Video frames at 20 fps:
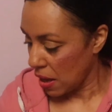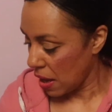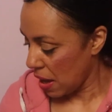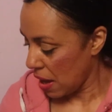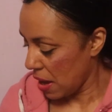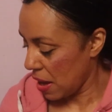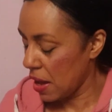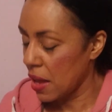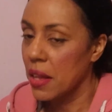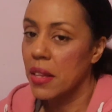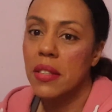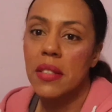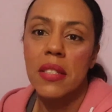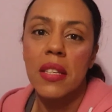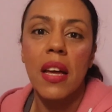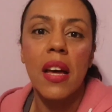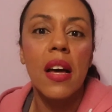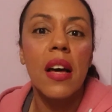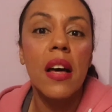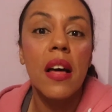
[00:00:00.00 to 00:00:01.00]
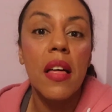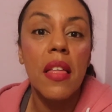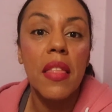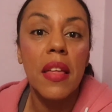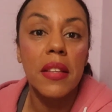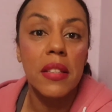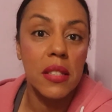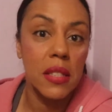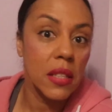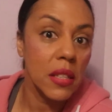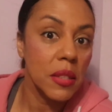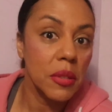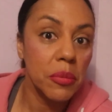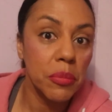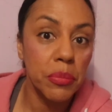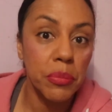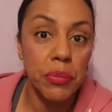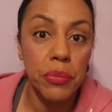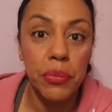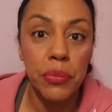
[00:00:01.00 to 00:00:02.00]
And that's it.
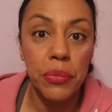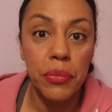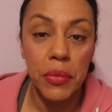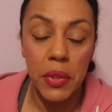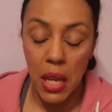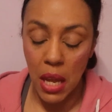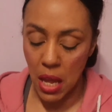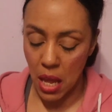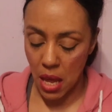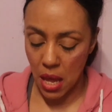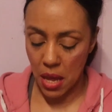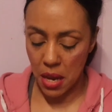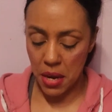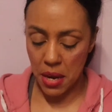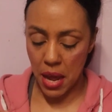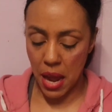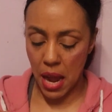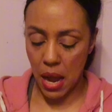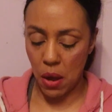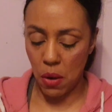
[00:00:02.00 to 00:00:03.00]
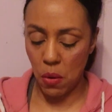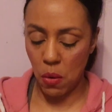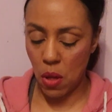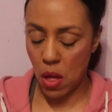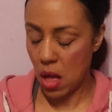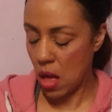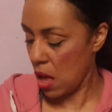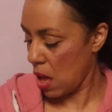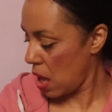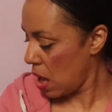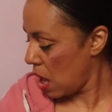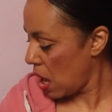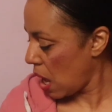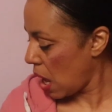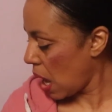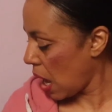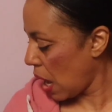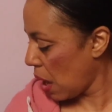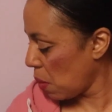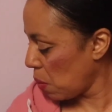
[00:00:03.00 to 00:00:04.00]
Now
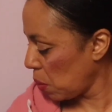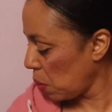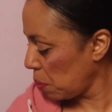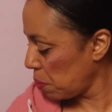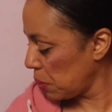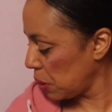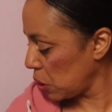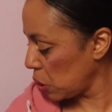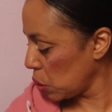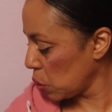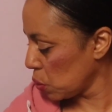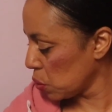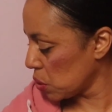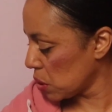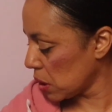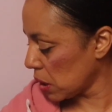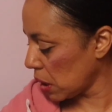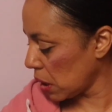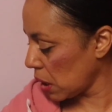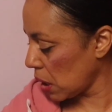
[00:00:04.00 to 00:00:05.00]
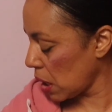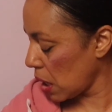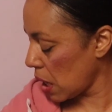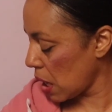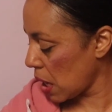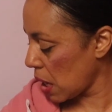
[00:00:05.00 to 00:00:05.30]
I will be using